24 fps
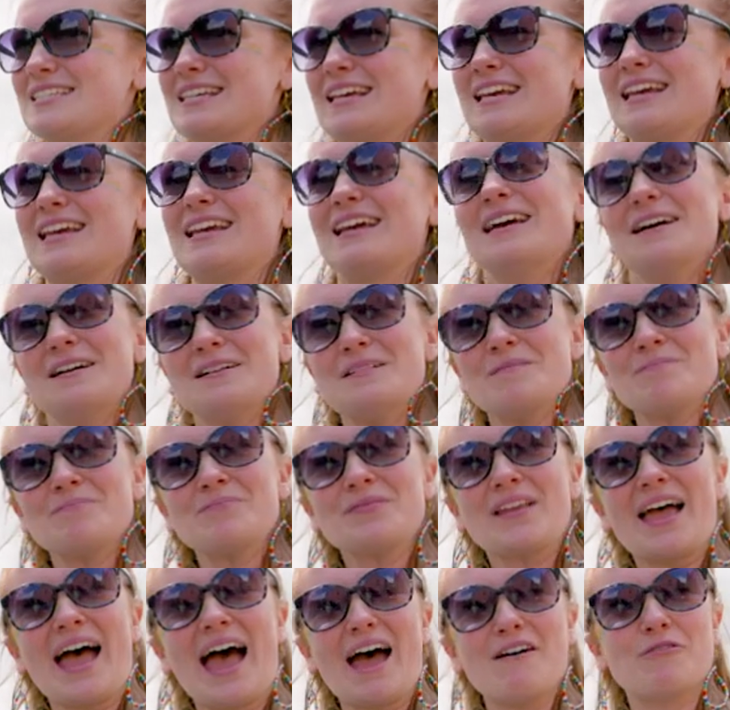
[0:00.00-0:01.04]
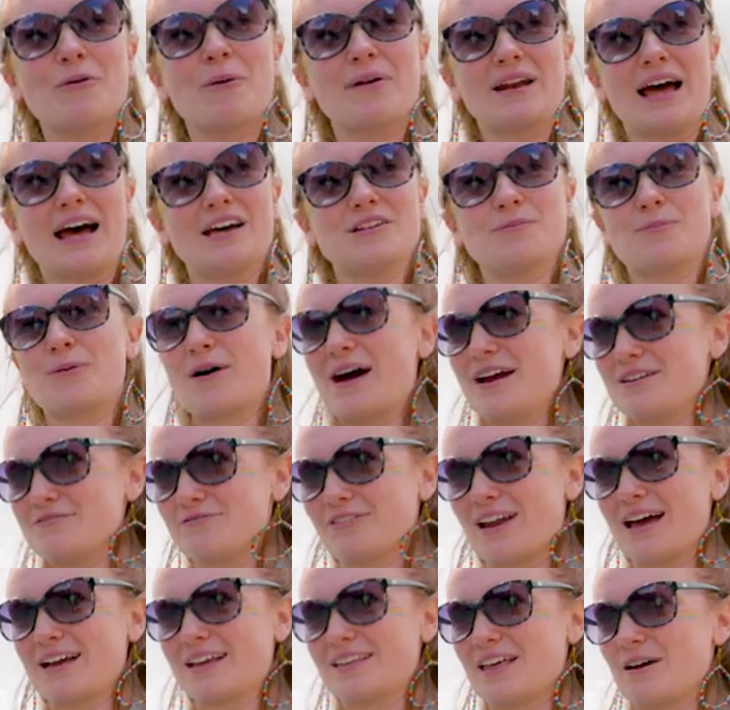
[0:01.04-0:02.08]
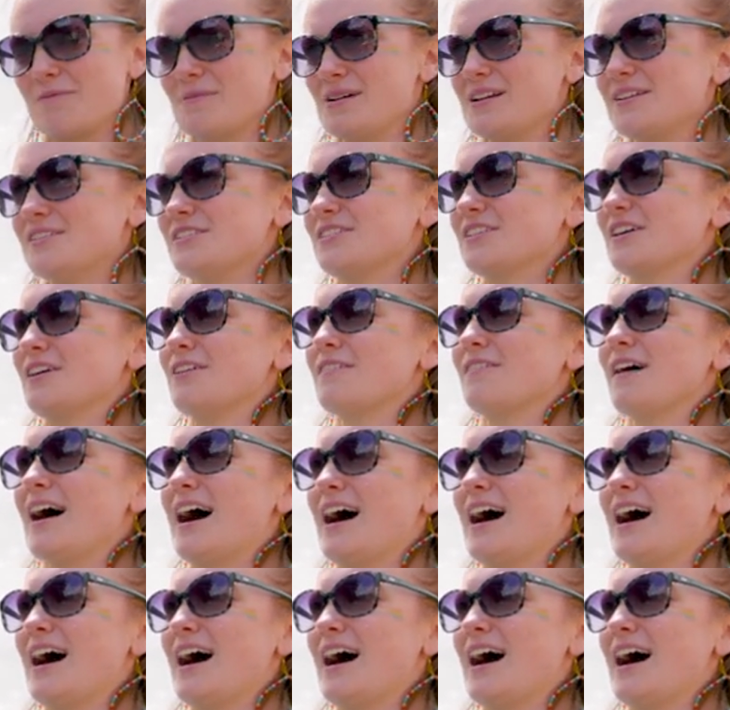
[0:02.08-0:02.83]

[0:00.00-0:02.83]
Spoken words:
see, everyone had a pride flag in their window.